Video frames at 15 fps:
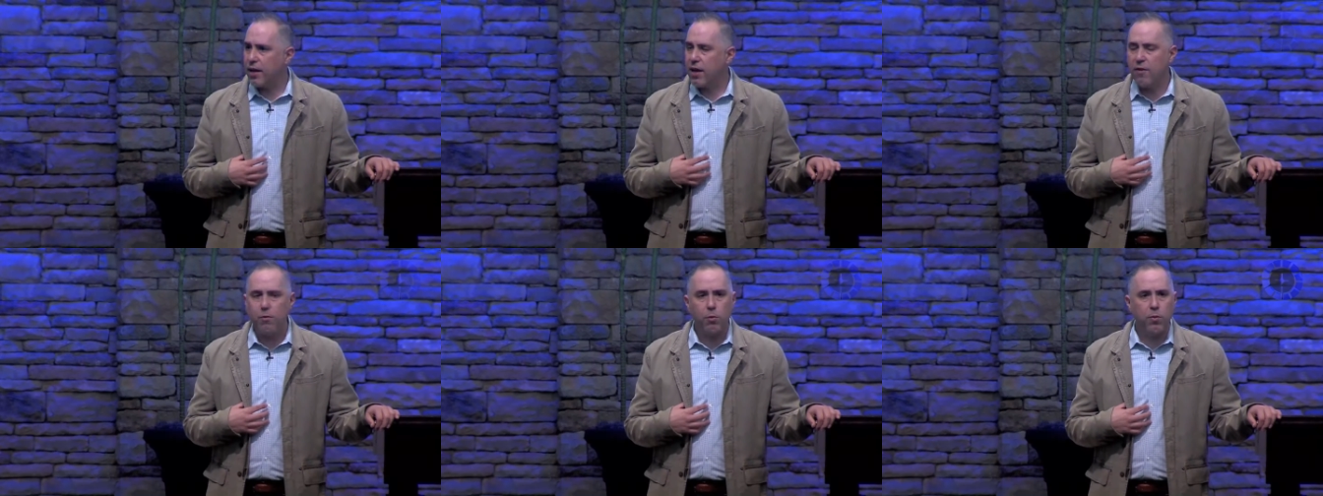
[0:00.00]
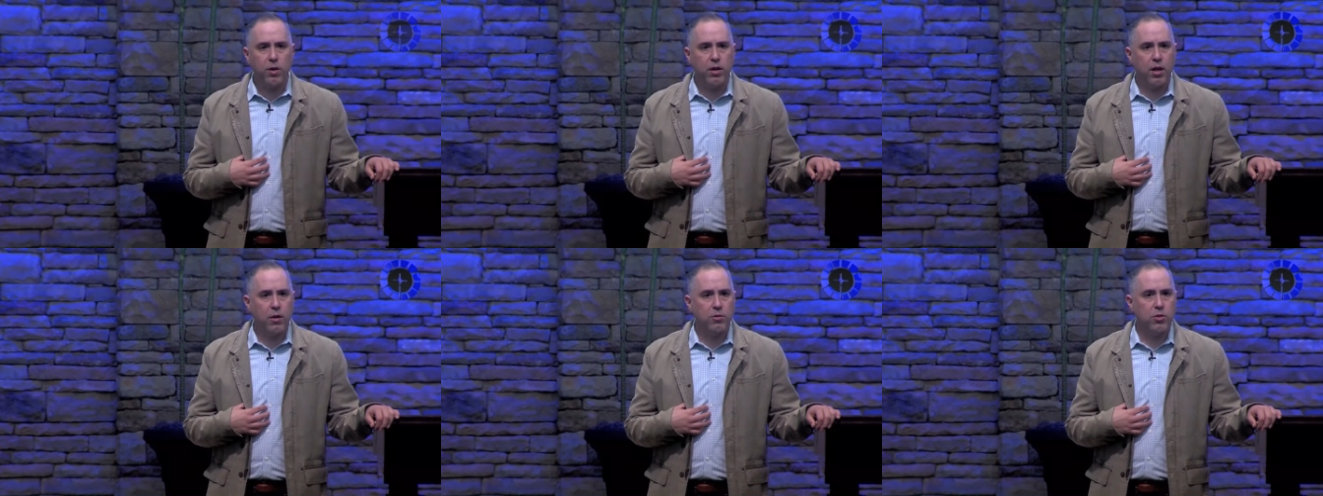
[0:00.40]

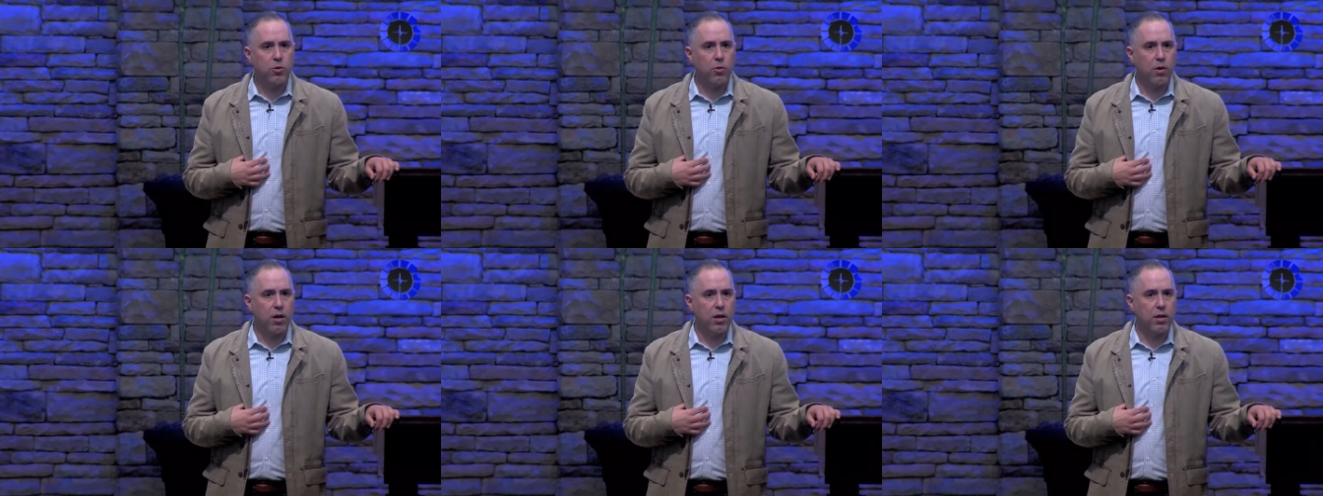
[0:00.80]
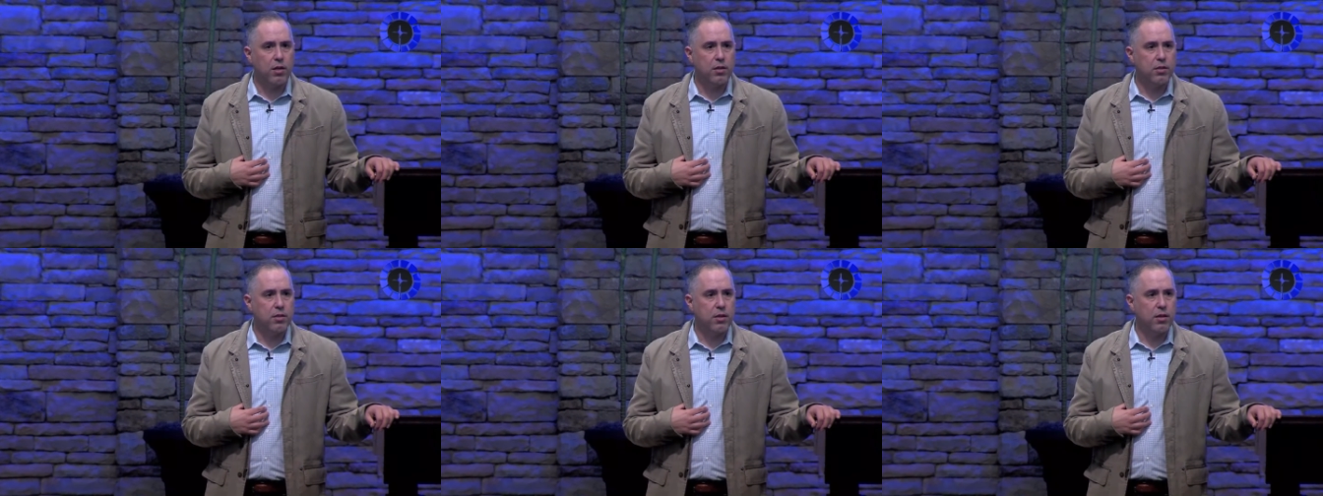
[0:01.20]
everyone else
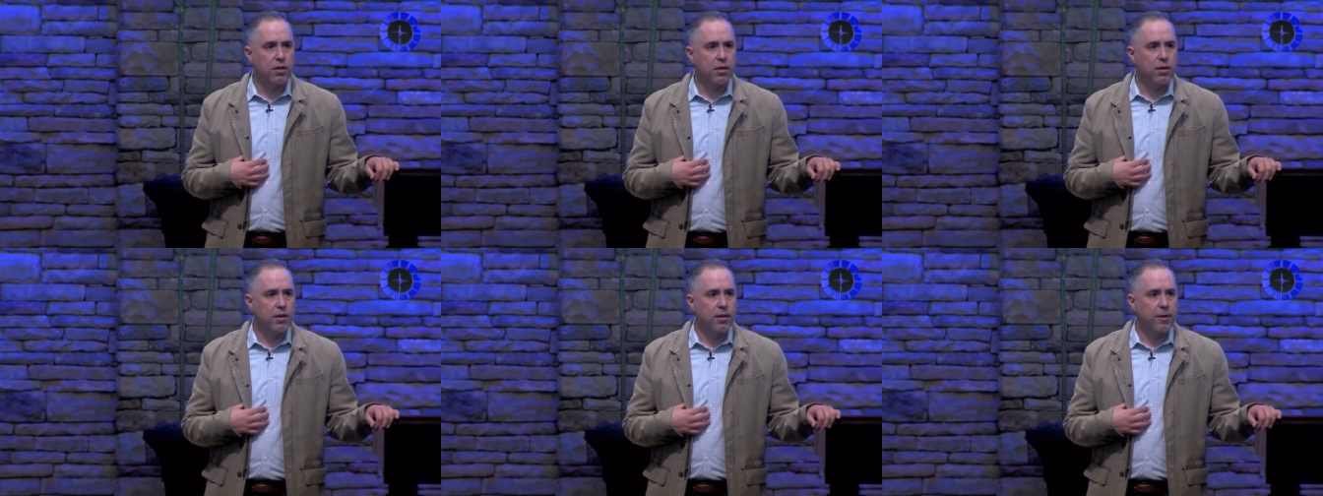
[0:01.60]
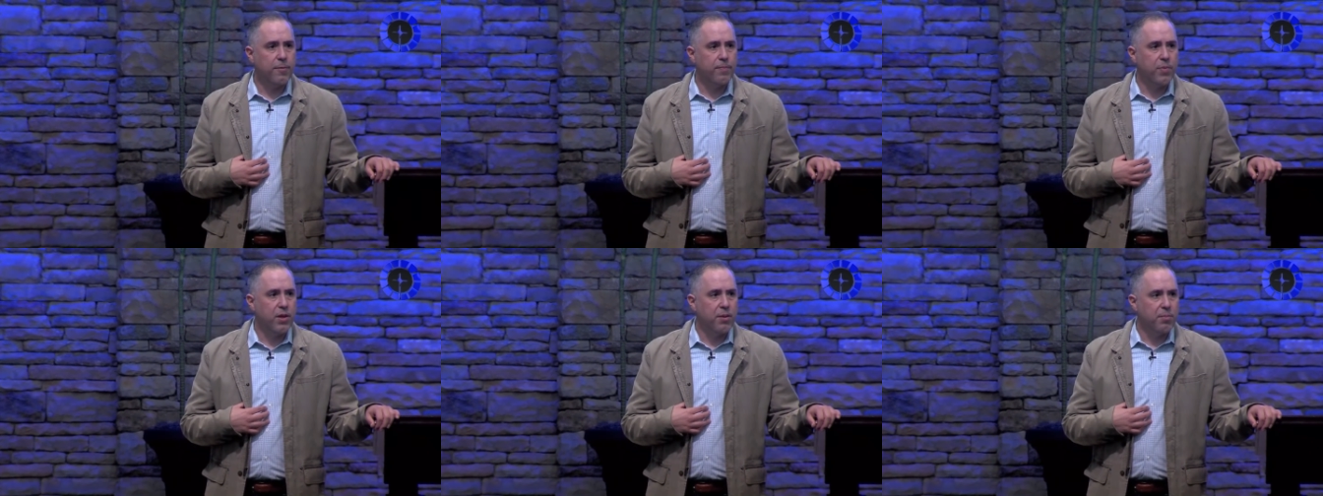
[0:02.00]

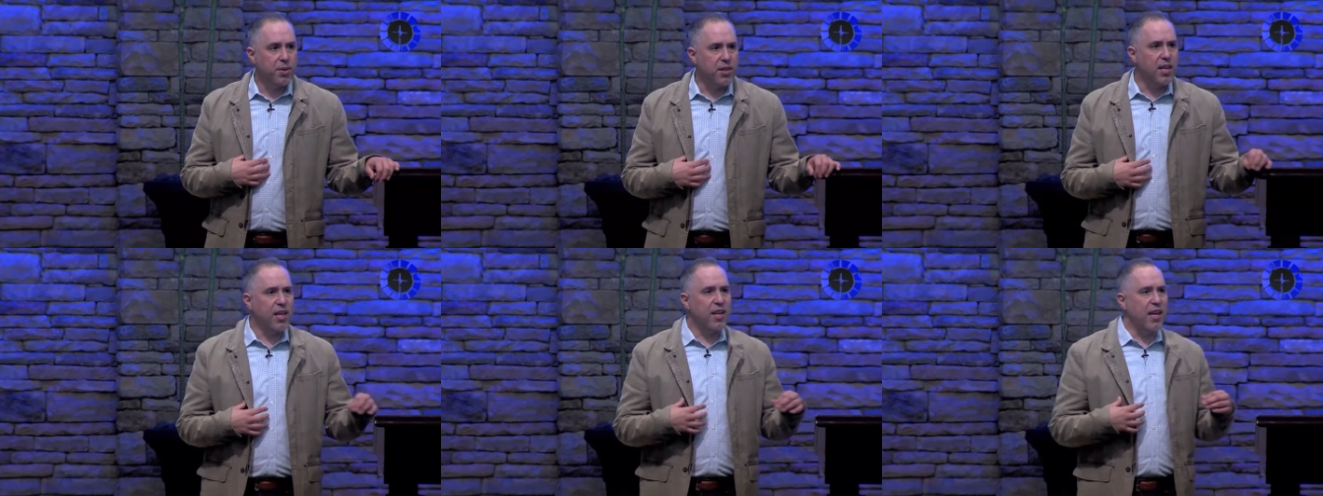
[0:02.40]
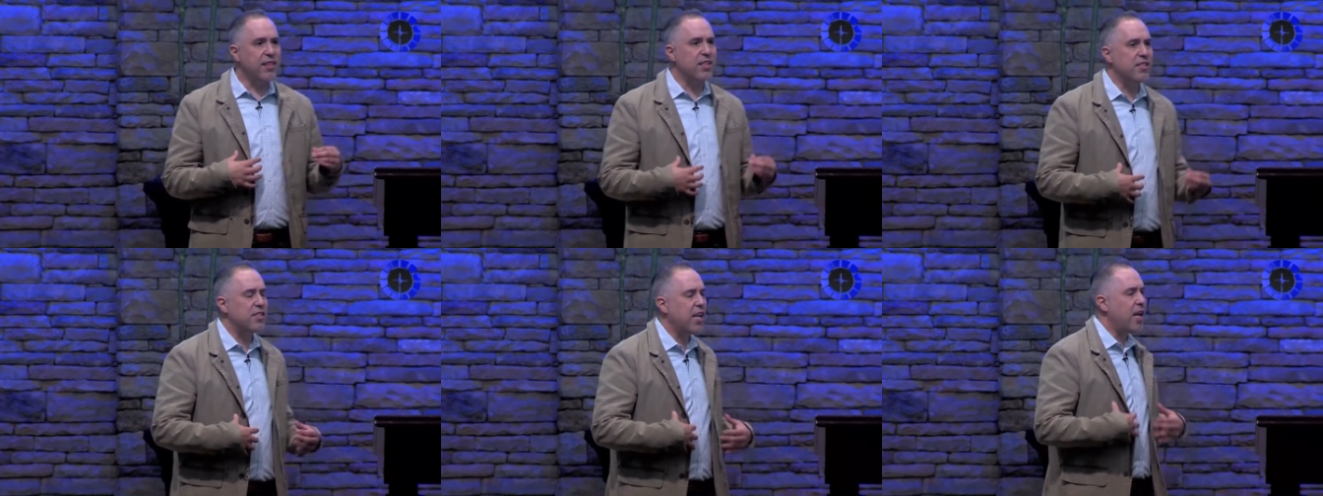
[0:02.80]
cries. But then at
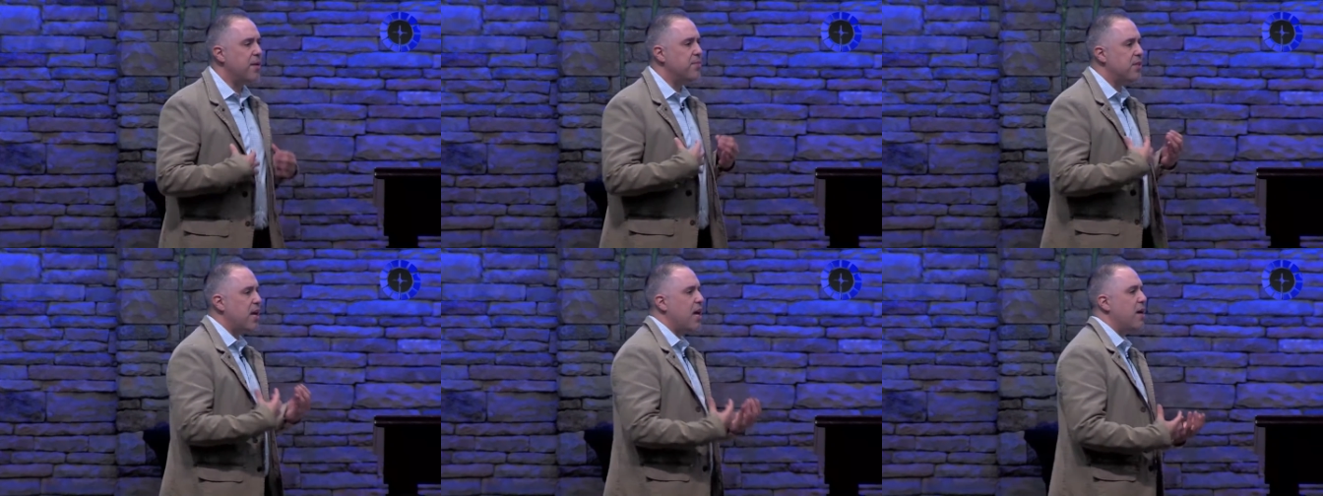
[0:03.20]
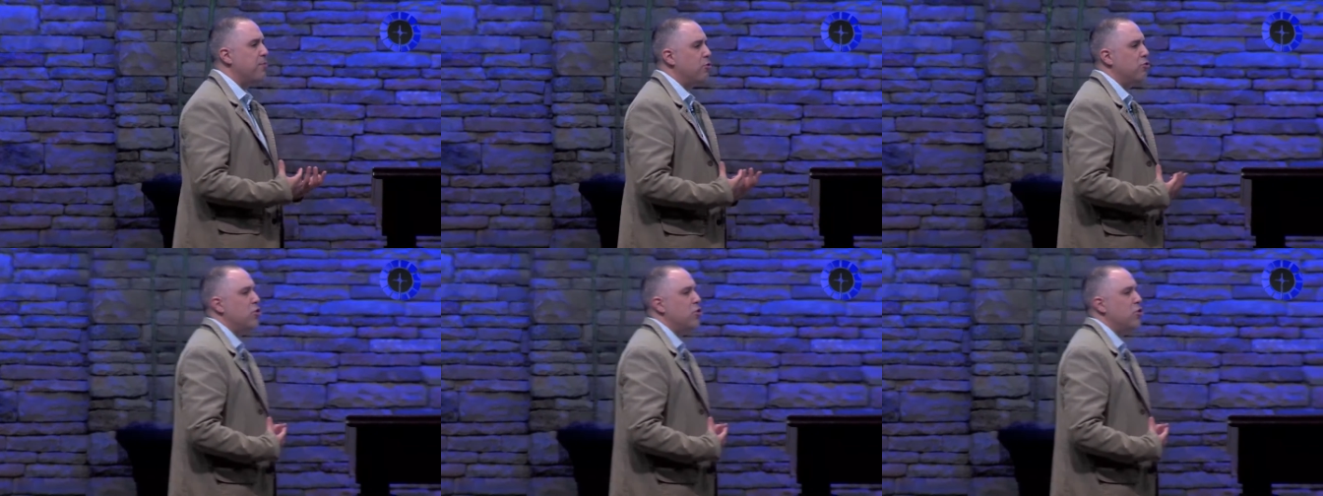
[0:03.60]
the same time, there's